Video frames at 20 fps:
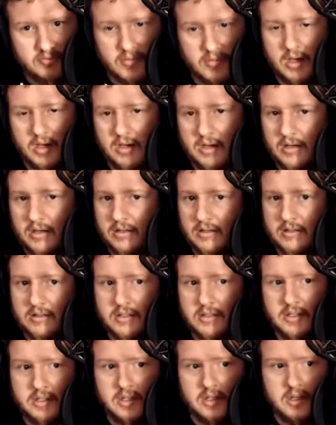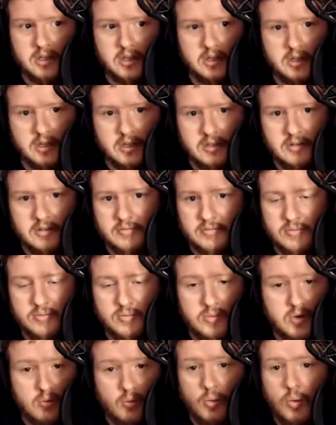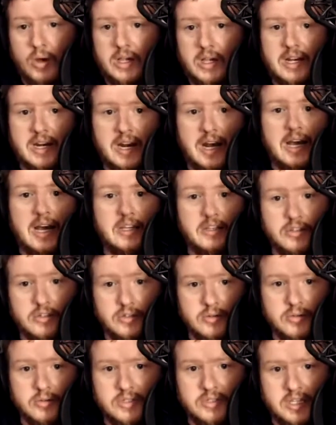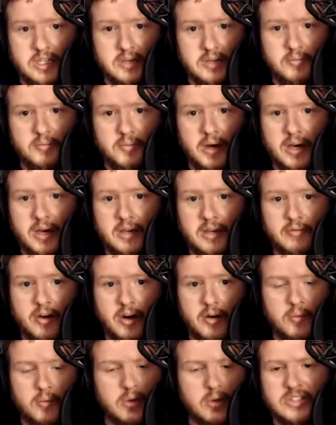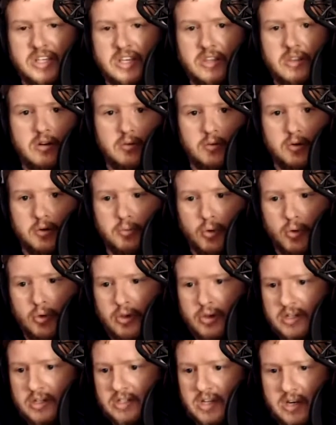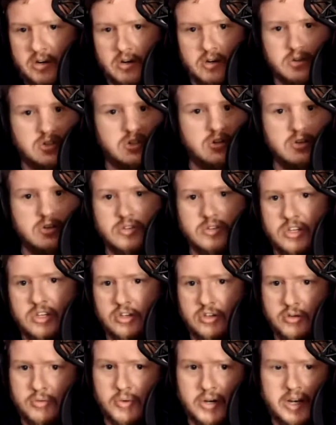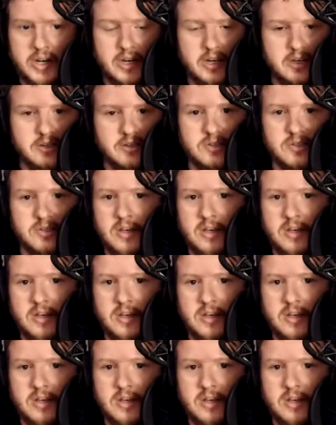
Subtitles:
What can I do to keep my environment? Let's say they're deploying containers, they're using Kubernetes.